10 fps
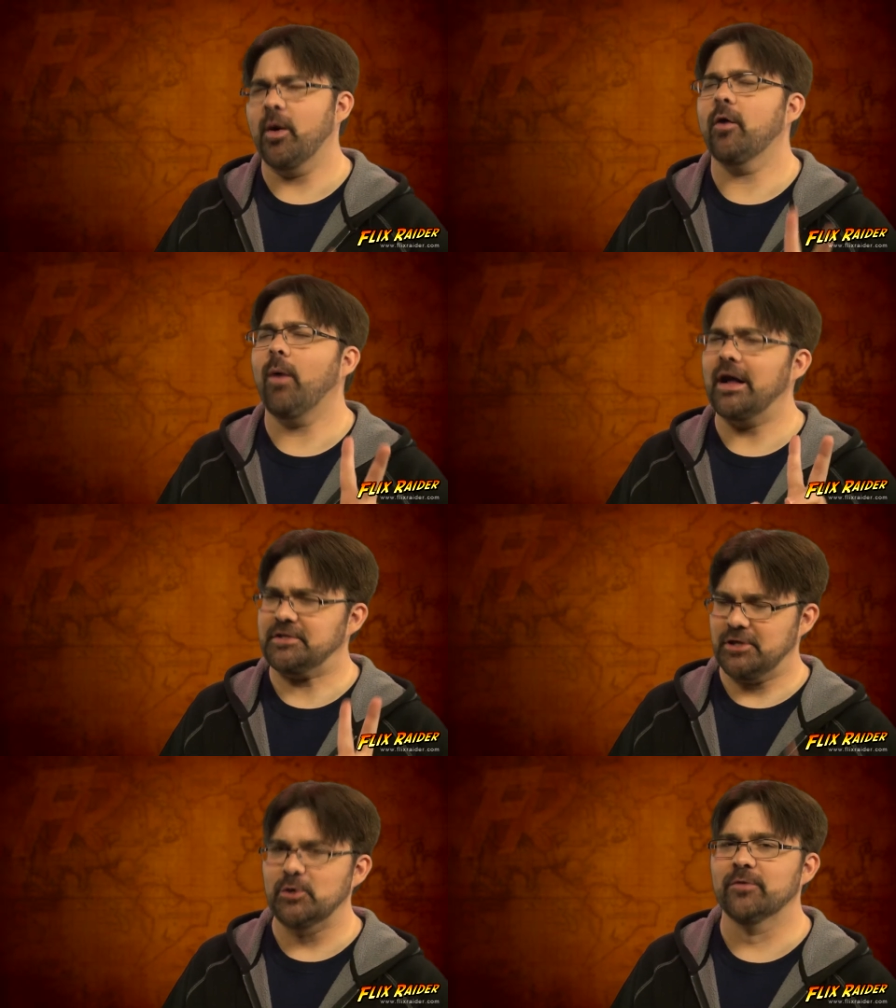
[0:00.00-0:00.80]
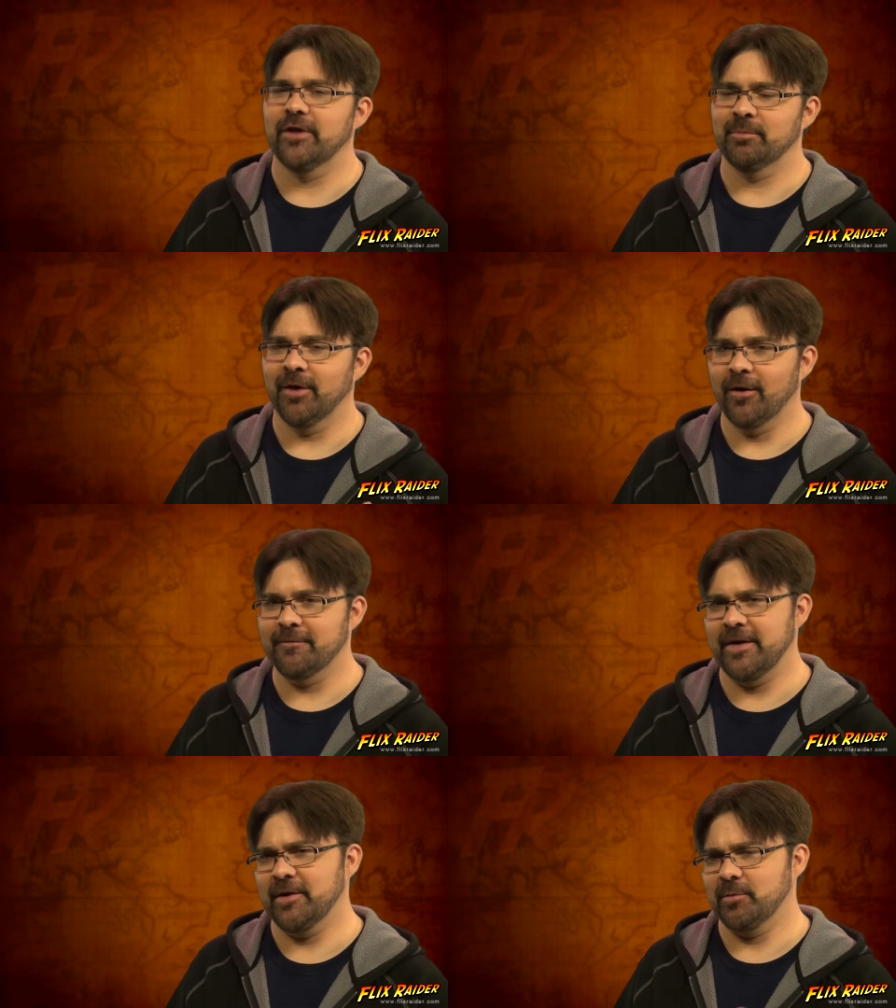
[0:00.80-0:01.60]
Well, why two of them are
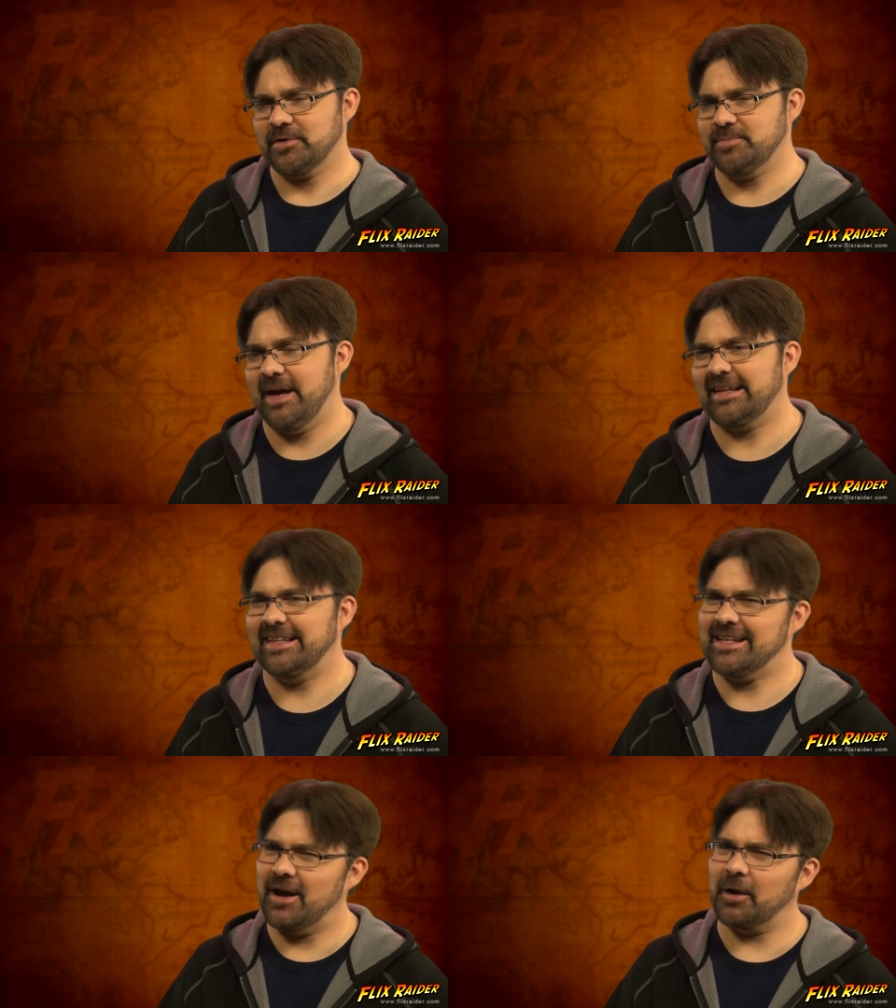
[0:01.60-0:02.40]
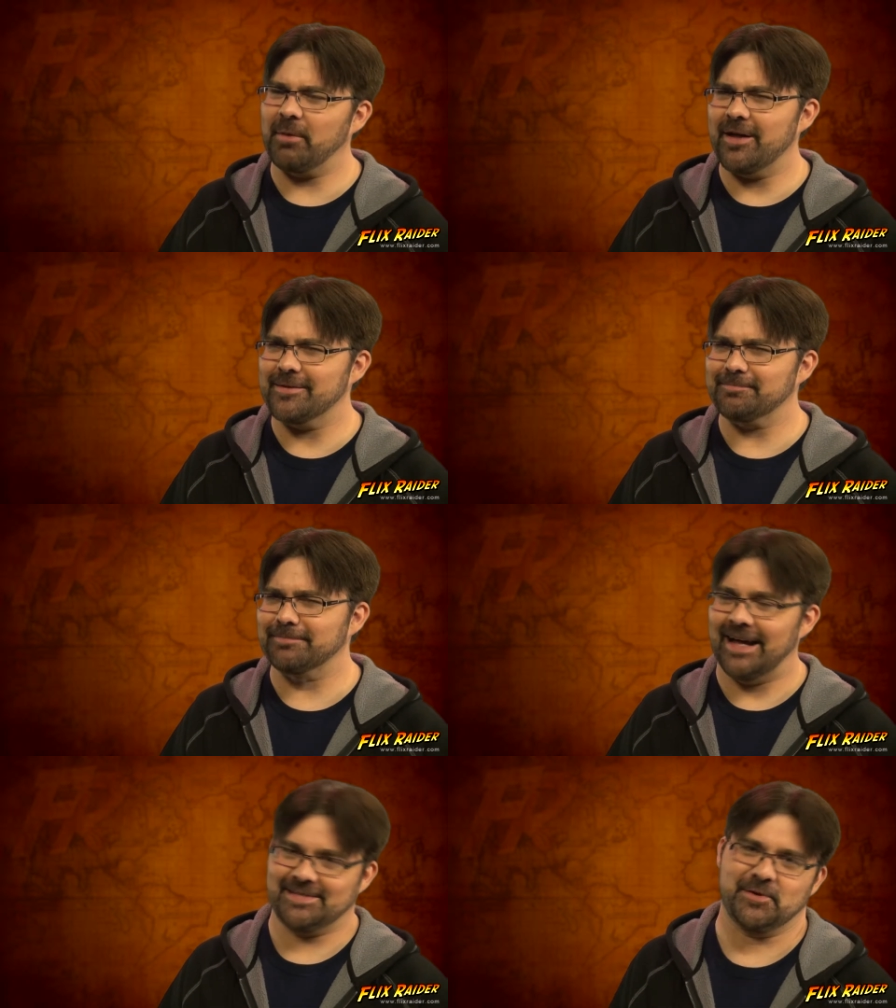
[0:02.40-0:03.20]
feared and respected. The younger brother,
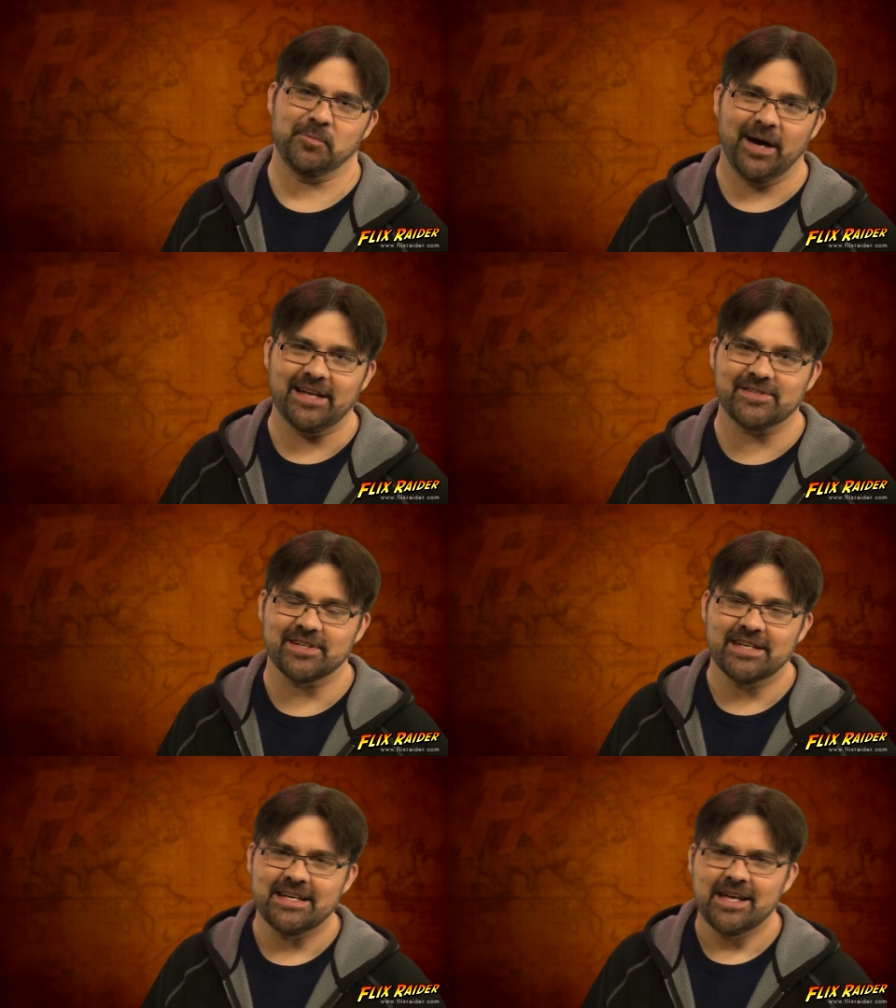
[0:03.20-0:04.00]
not so much.